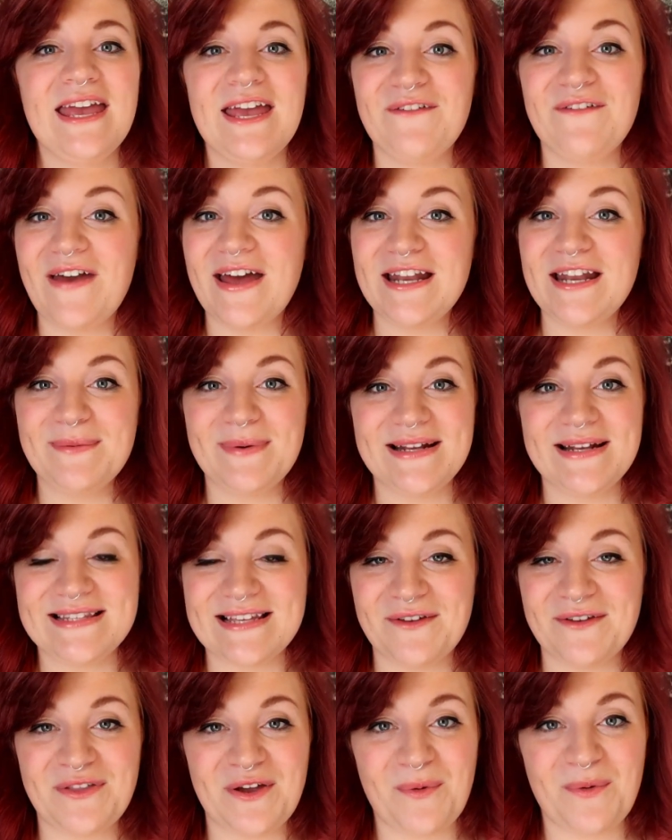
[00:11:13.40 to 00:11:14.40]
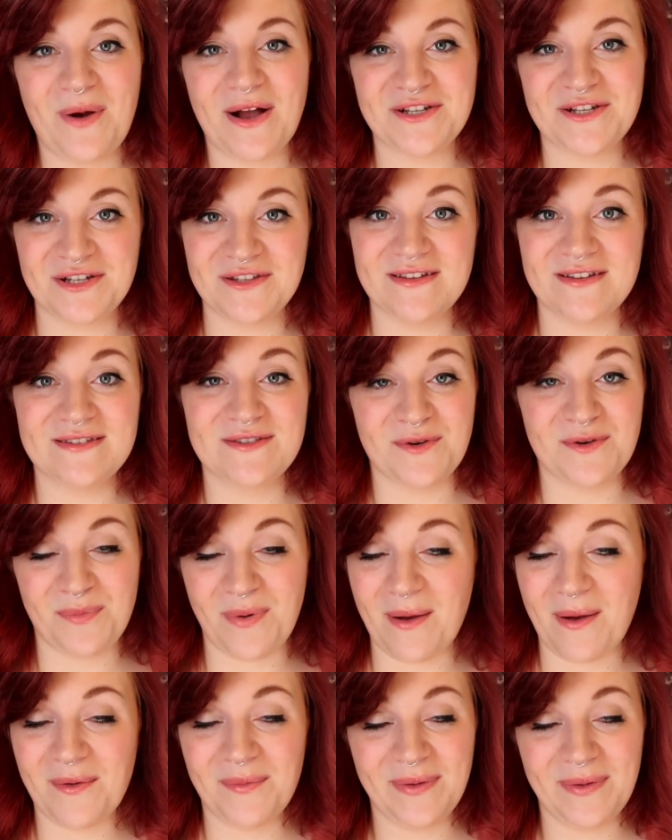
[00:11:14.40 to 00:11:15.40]
if anybody's out there watching this, they're
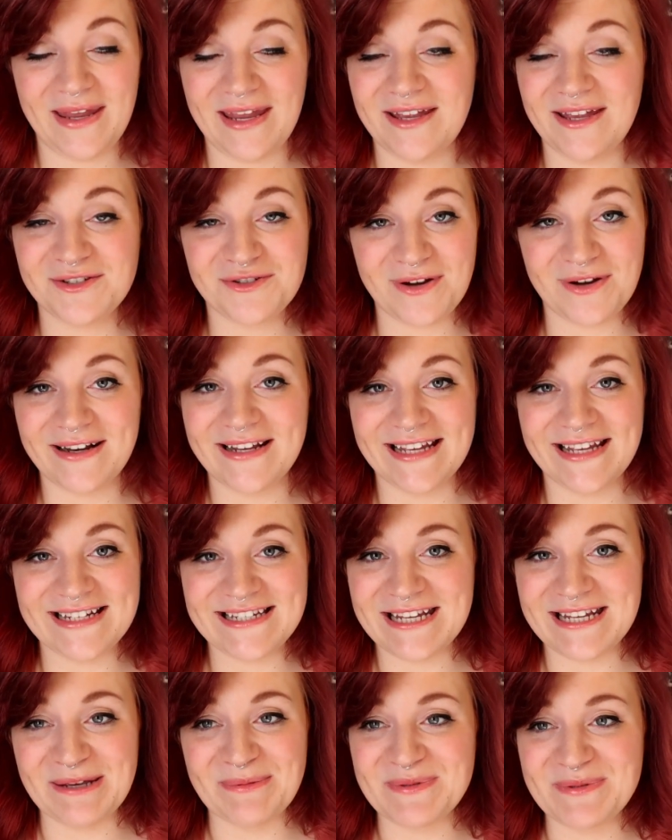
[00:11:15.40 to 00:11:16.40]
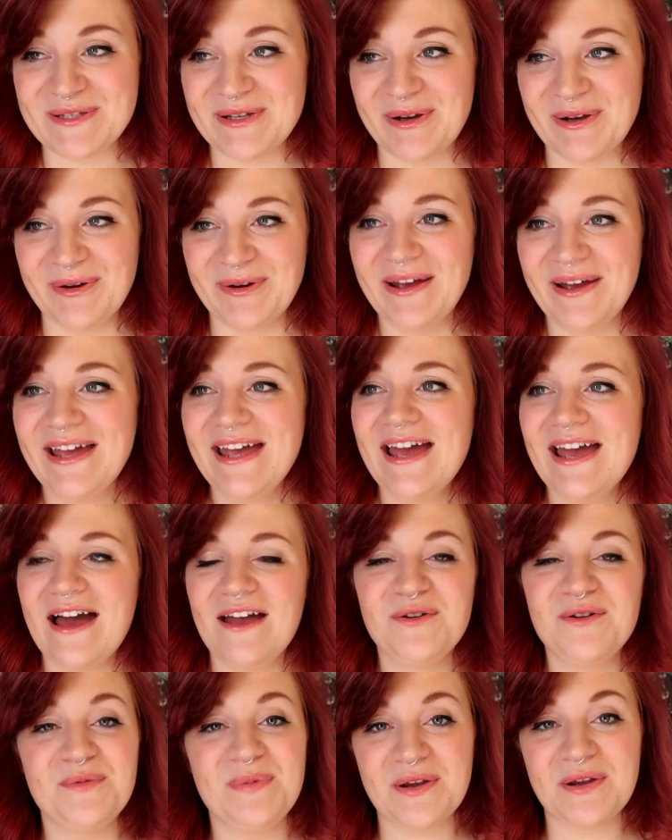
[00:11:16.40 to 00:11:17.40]
probably trying to get tips. So
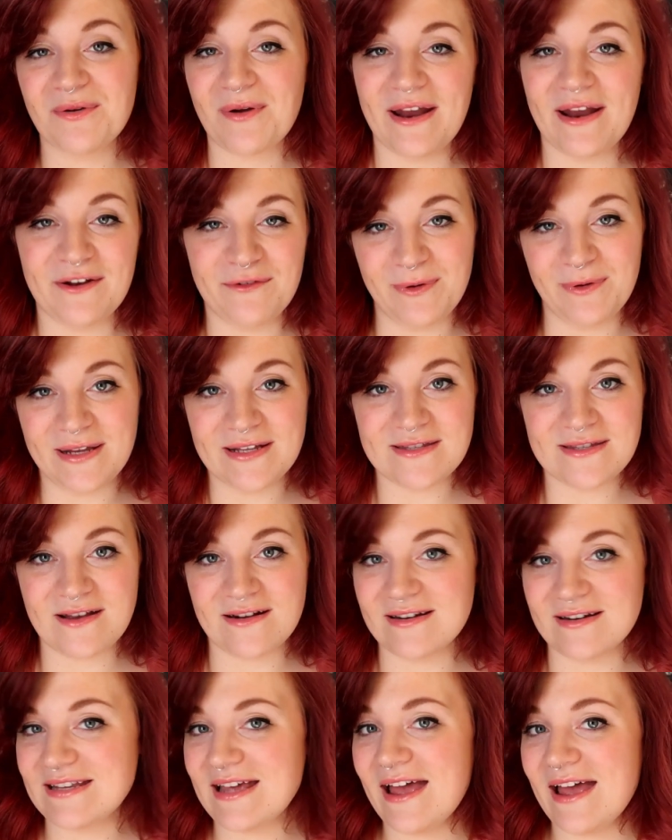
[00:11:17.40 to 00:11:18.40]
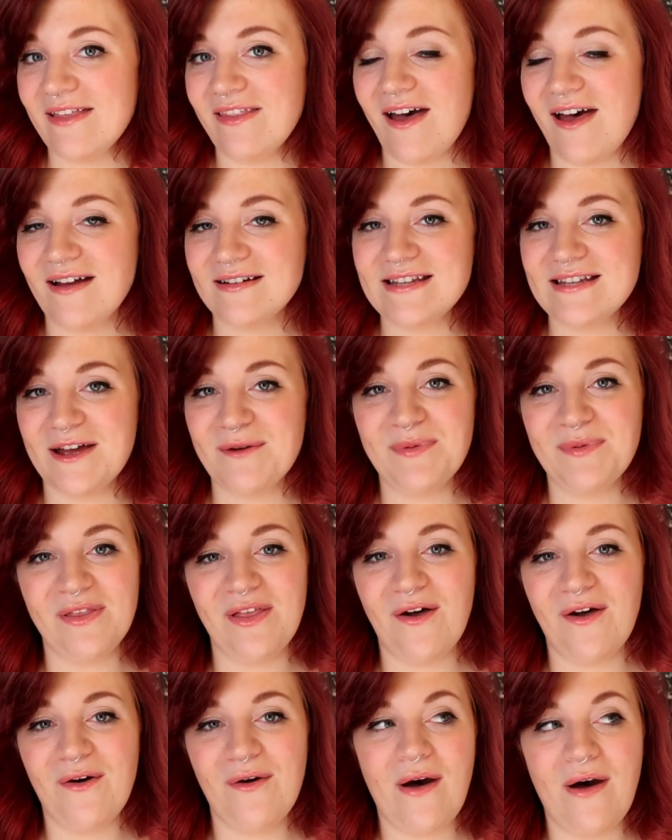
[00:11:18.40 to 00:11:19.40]
it would be great if we could start a dialogue down
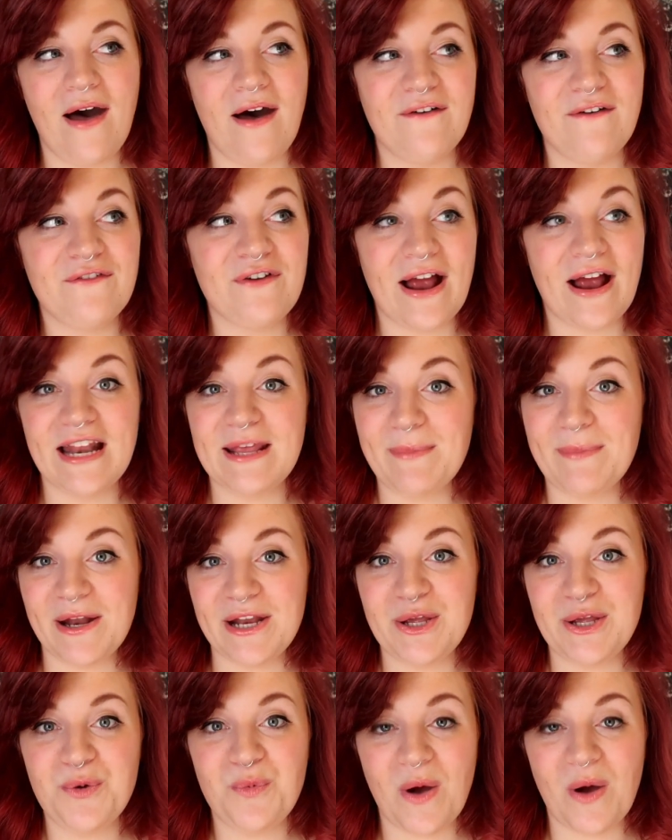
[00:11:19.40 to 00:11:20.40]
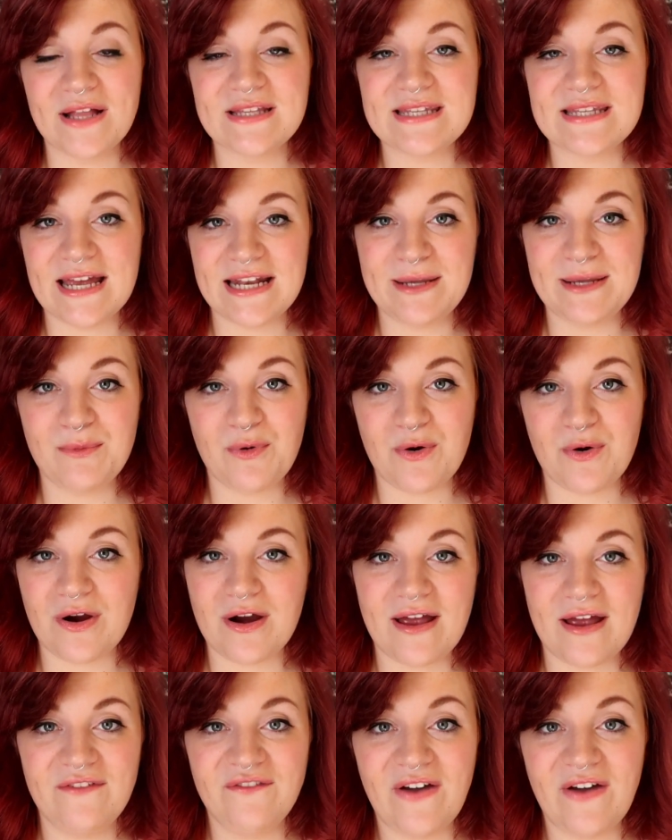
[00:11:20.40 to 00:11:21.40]
below for anybody who wants any
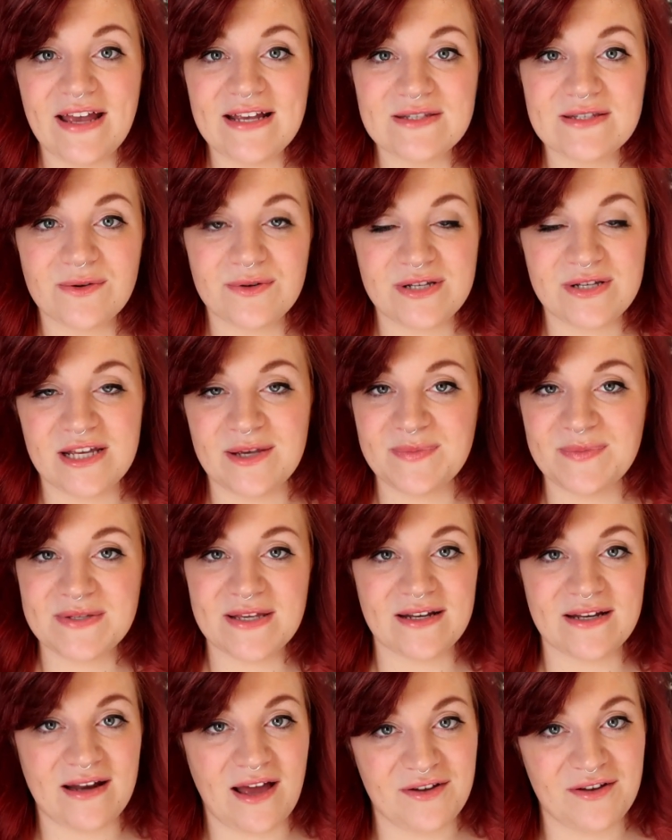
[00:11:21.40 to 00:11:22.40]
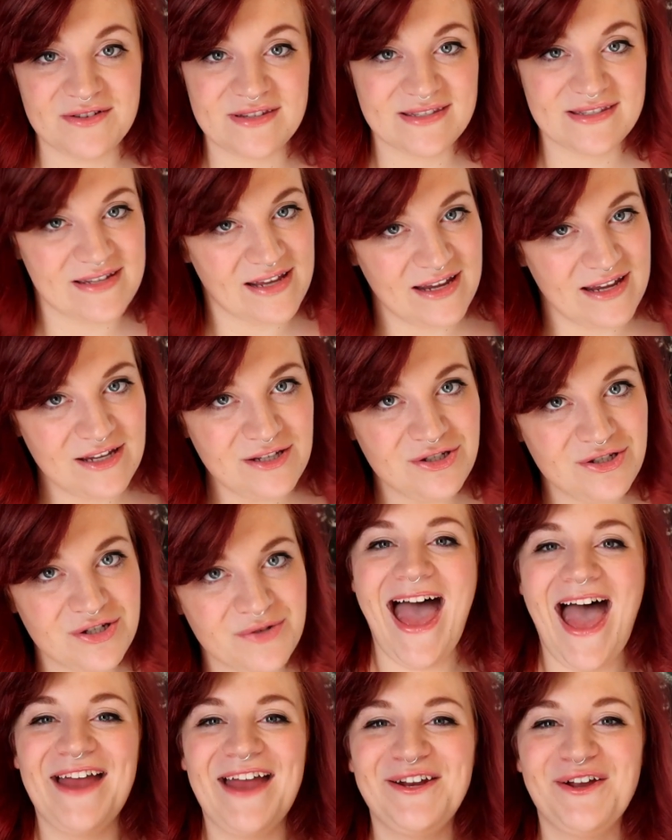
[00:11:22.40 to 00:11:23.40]
more advice or tips on how to stage.
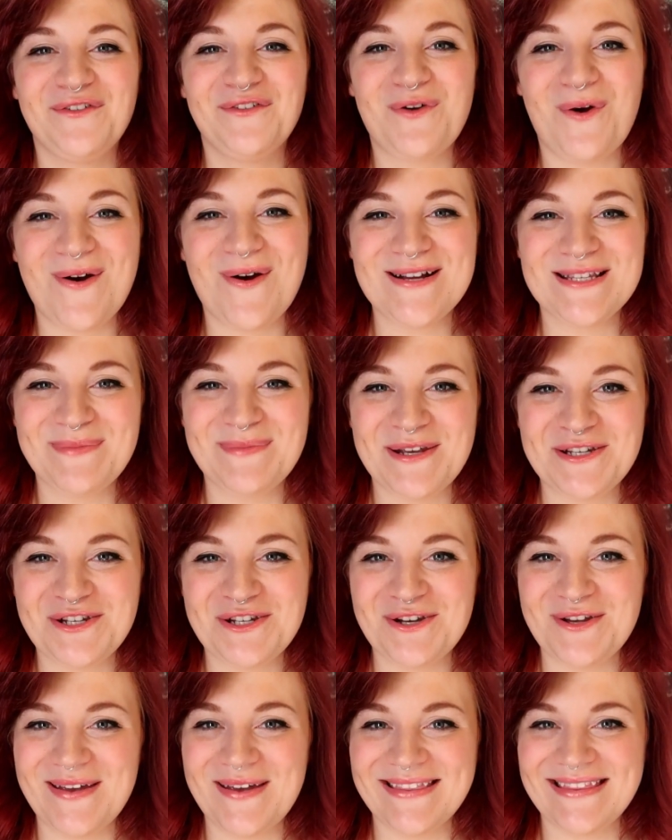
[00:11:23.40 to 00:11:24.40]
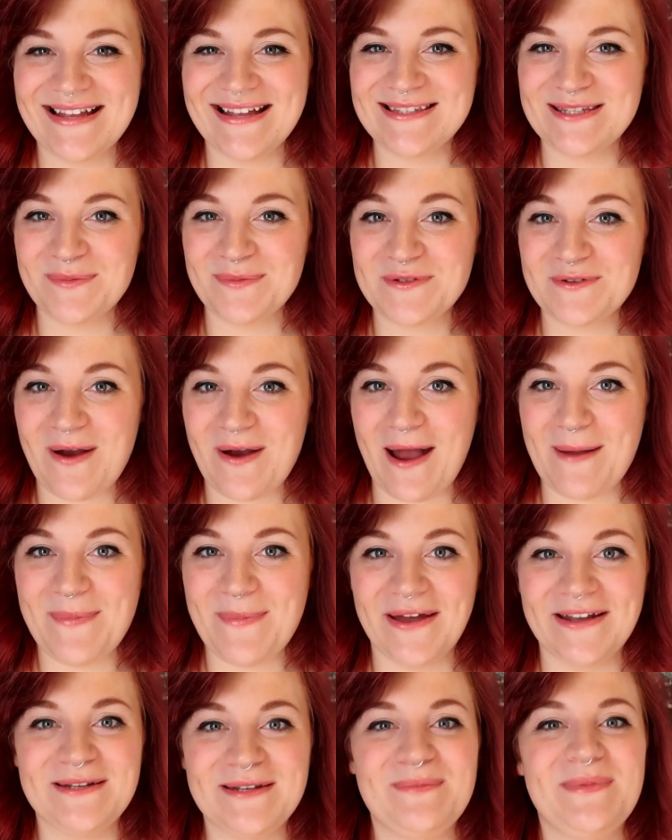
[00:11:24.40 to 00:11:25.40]
And of course, make sure you hit that subscribe
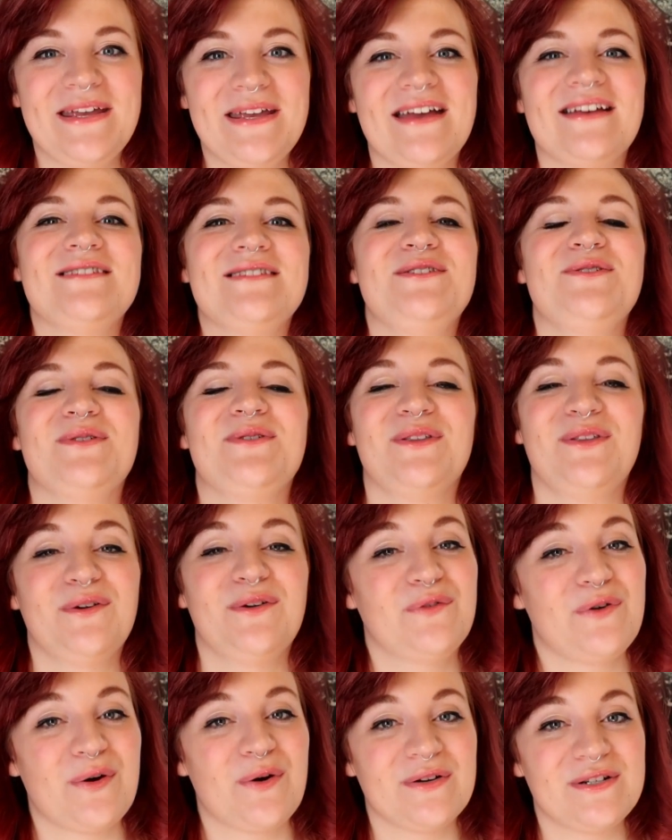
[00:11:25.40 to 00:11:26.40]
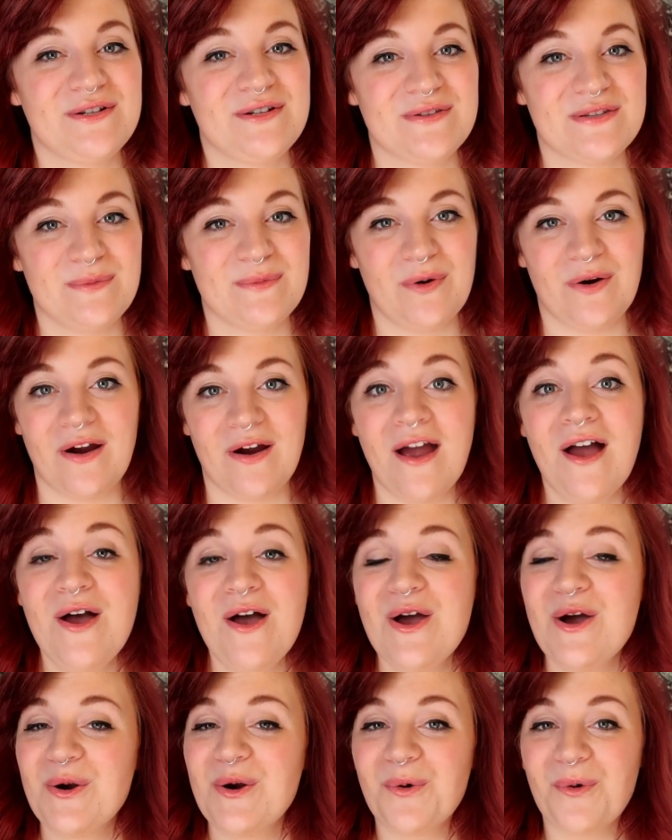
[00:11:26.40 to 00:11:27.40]
button because you can look forward to some more
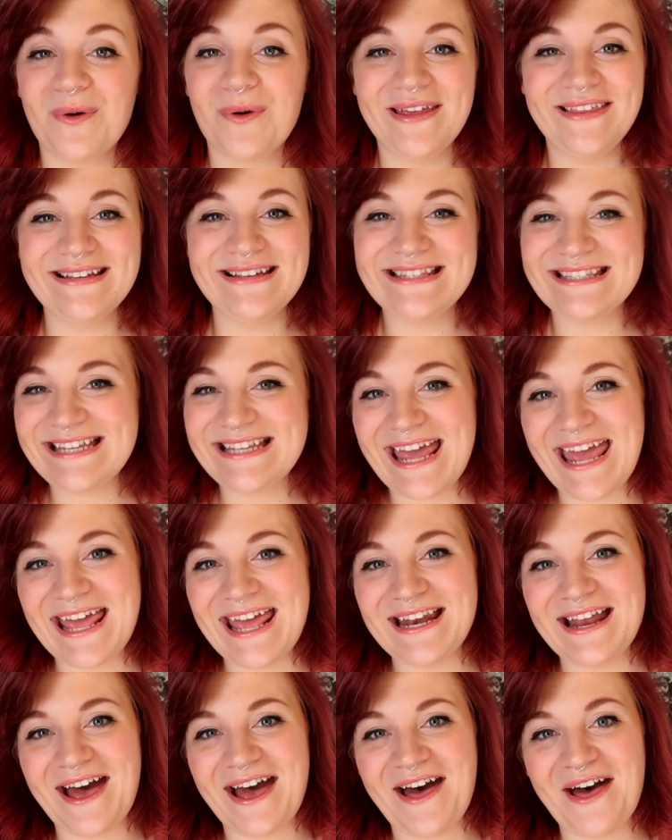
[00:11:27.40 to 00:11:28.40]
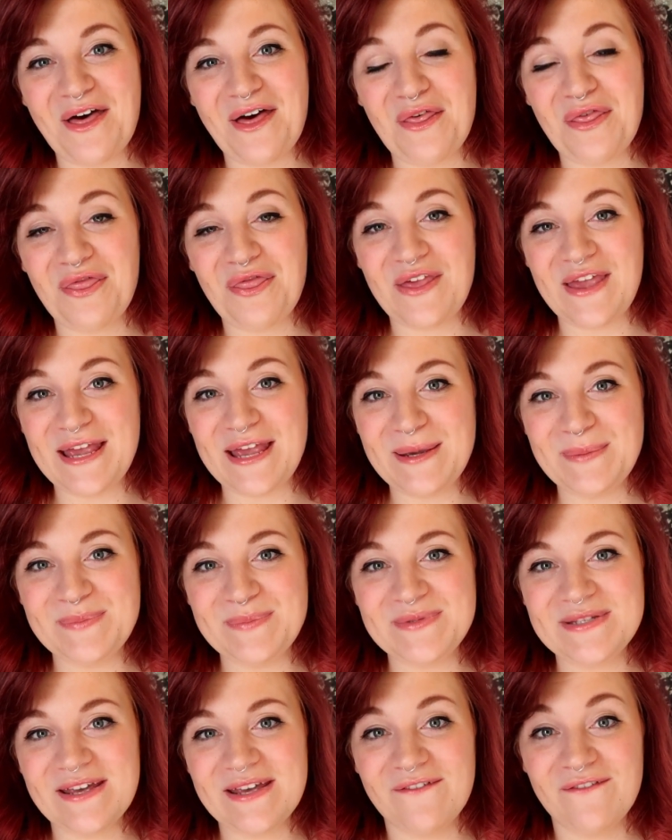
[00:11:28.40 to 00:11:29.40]
real estate
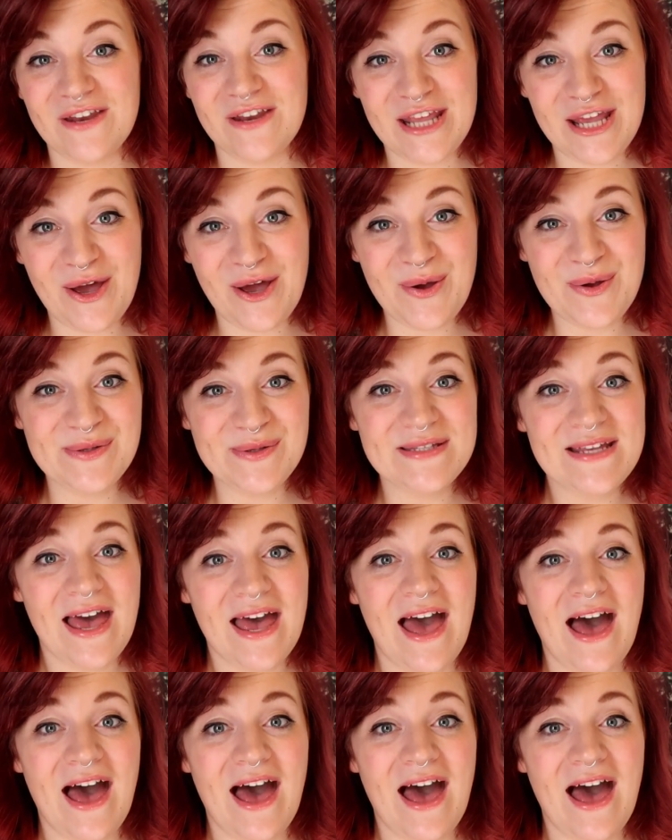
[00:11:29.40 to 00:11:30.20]
themed videos.